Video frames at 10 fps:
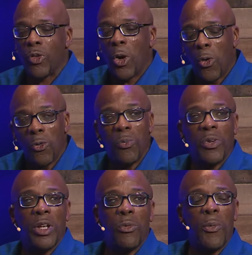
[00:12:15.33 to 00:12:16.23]
hope
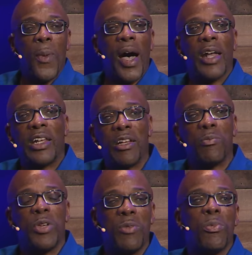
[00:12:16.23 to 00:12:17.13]
and reminding
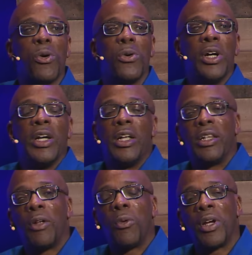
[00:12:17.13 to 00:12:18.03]
people
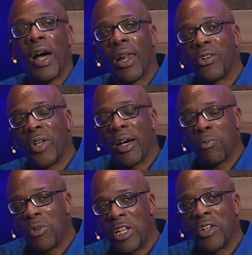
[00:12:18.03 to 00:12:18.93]
that regardless of how
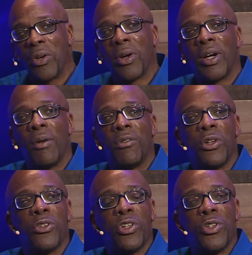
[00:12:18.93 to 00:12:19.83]
bleak your
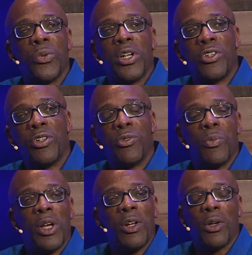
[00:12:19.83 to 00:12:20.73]
situations
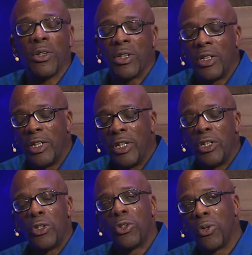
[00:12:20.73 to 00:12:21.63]
may look,
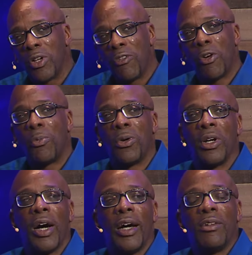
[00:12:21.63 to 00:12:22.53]
don't give up on
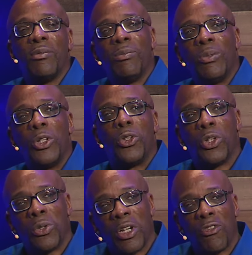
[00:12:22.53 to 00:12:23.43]
God.
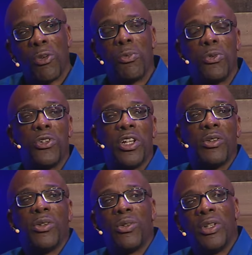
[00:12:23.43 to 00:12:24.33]
Don't give up on
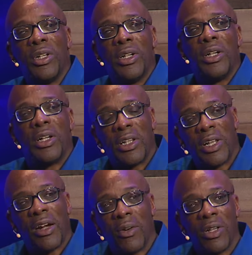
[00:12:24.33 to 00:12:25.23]
Jesus.
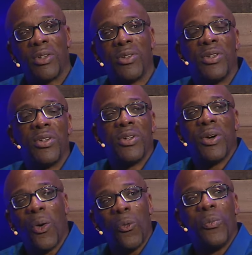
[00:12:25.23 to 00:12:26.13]
There is
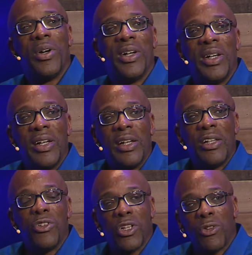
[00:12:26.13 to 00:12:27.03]
hope.
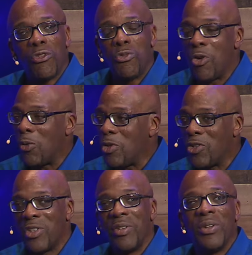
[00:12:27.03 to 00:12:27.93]
In just a few
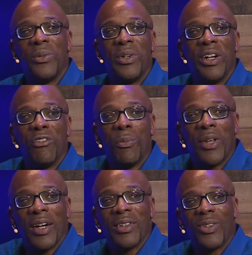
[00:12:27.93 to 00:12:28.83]
moments, we'll hear from
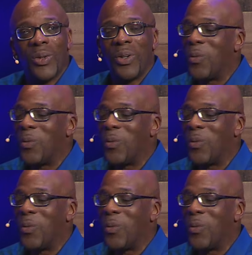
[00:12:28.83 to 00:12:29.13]
Dr. Tony